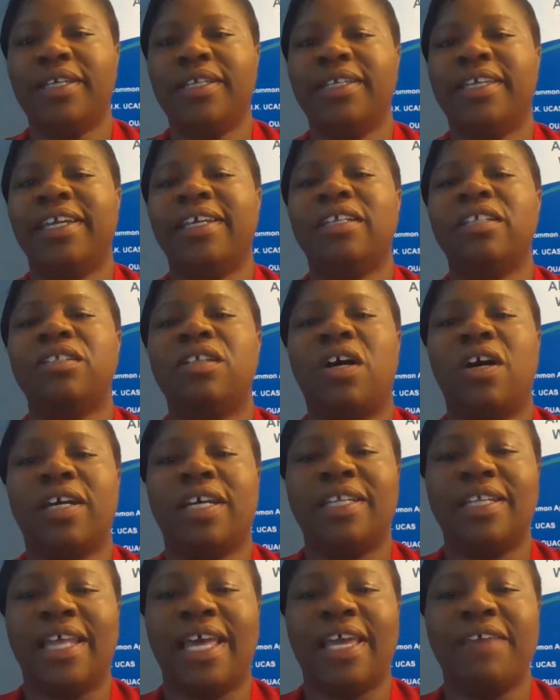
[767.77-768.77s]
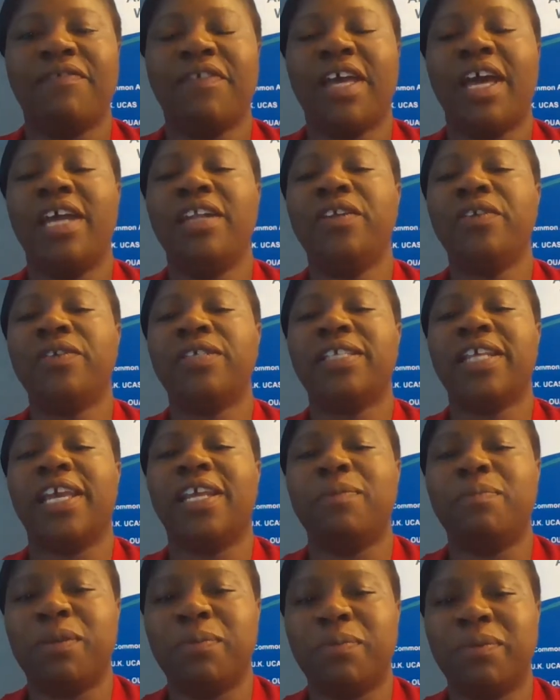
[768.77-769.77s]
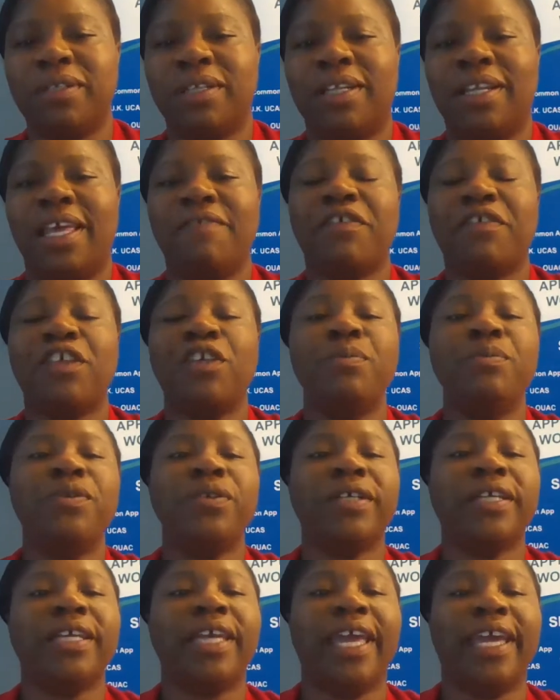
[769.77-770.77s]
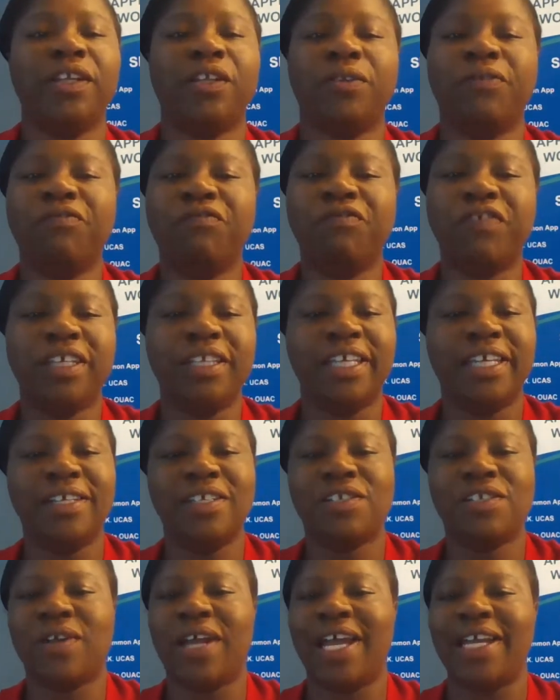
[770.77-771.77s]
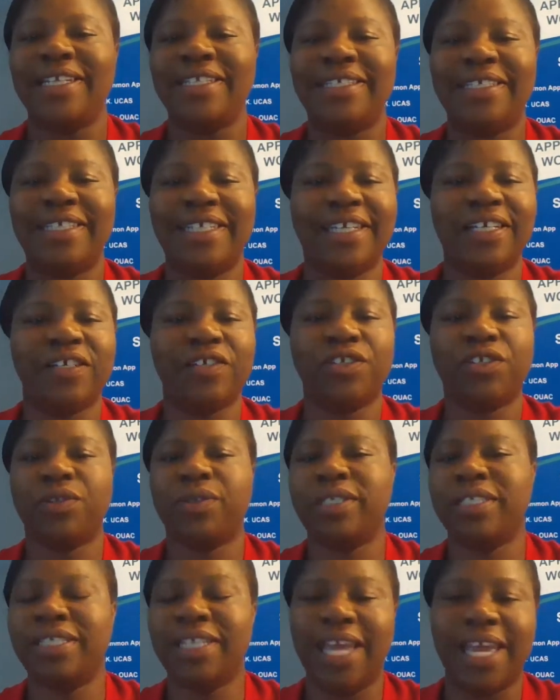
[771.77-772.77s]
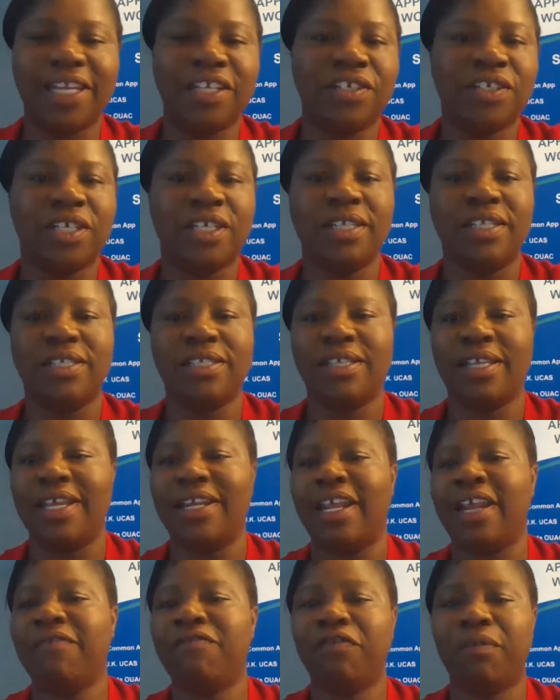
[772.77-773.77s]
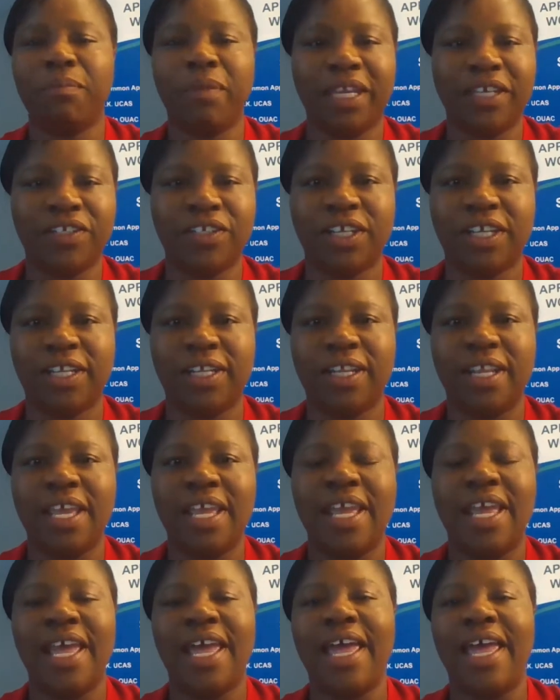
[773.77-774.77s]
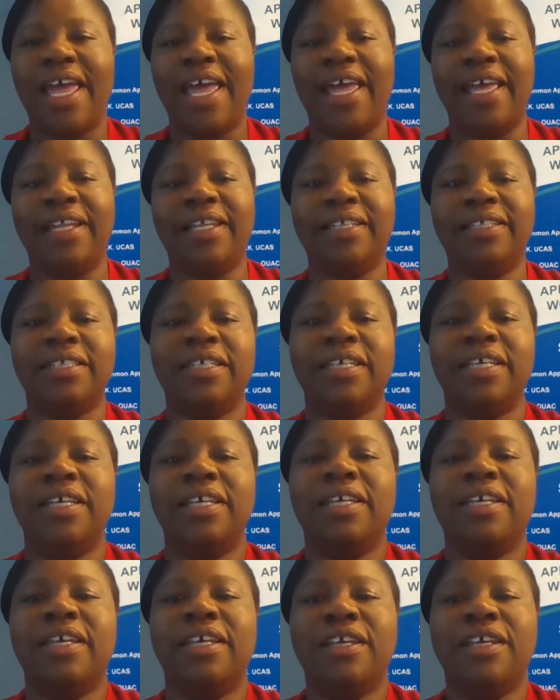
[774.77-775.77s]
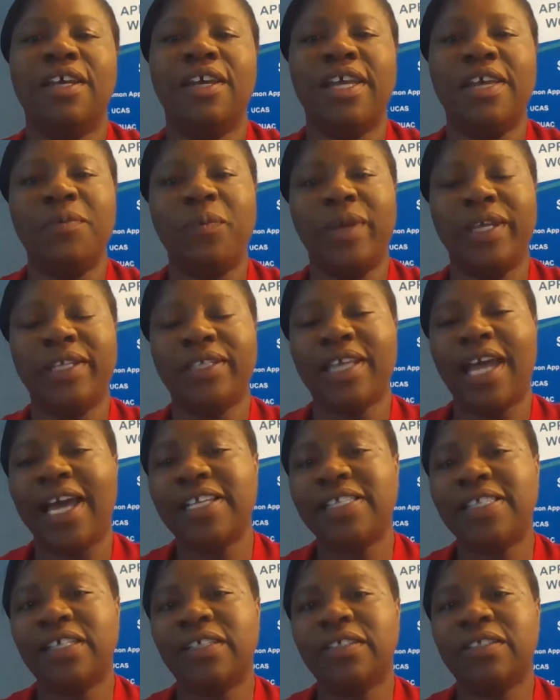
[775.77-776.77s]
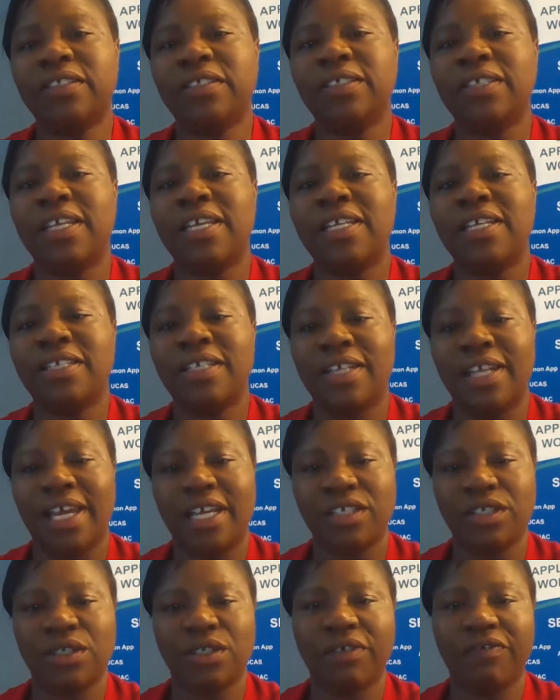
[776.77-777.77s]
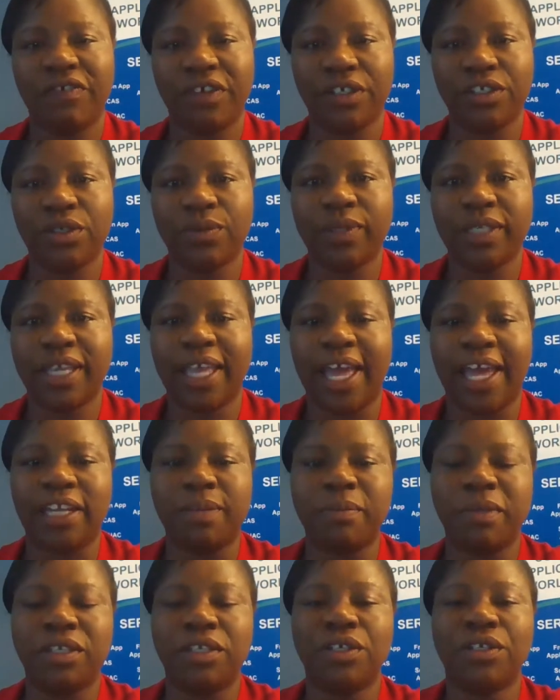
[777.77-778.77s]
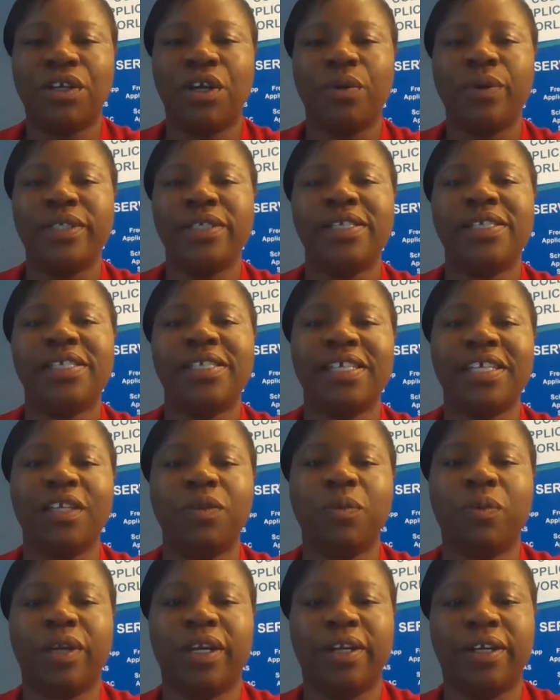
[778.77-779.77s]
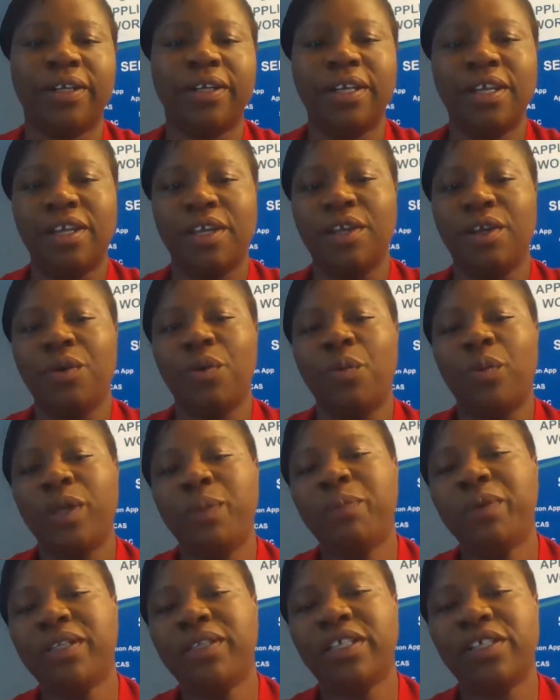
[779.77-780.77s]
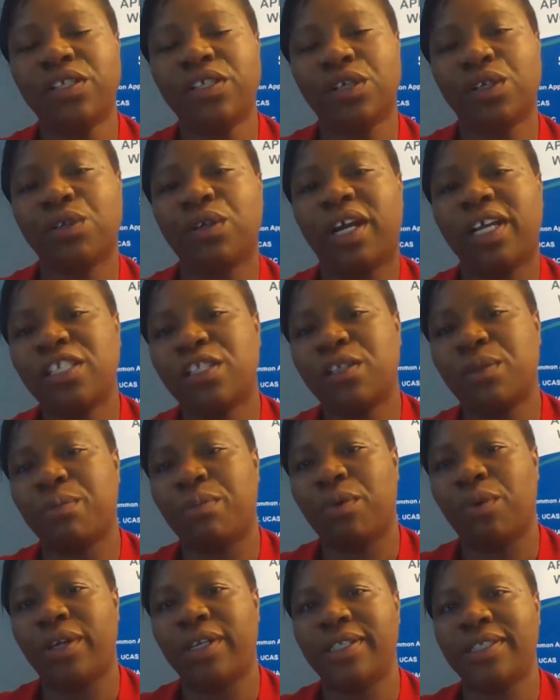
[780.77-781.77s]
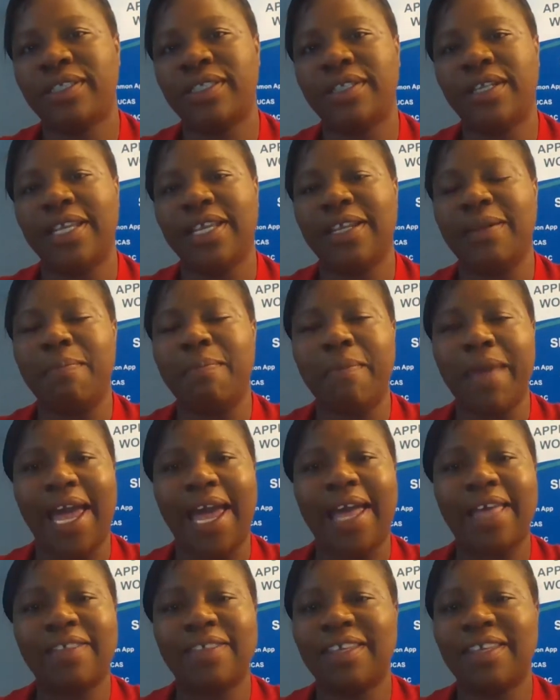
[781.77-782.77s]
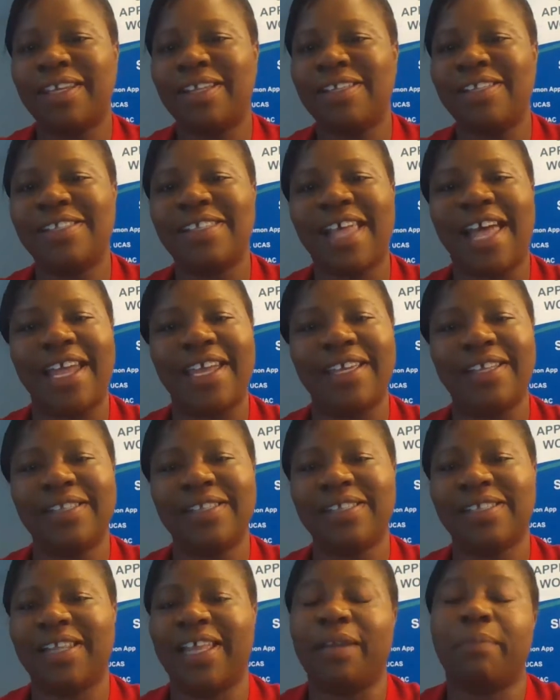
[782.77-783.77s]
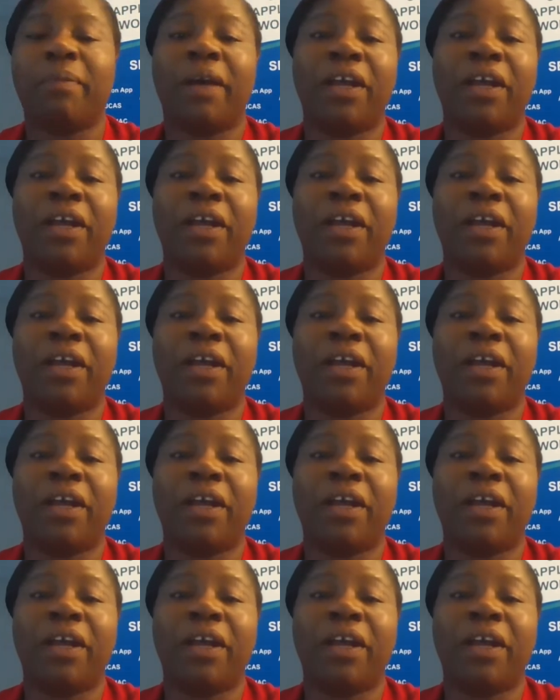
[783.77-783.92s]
get along in life, understand people in life, communicate your feelings, your ideas, your intentions, and information. And with Isilda International Virtual Academy, you're going to see where we put this across the board in math, in science, like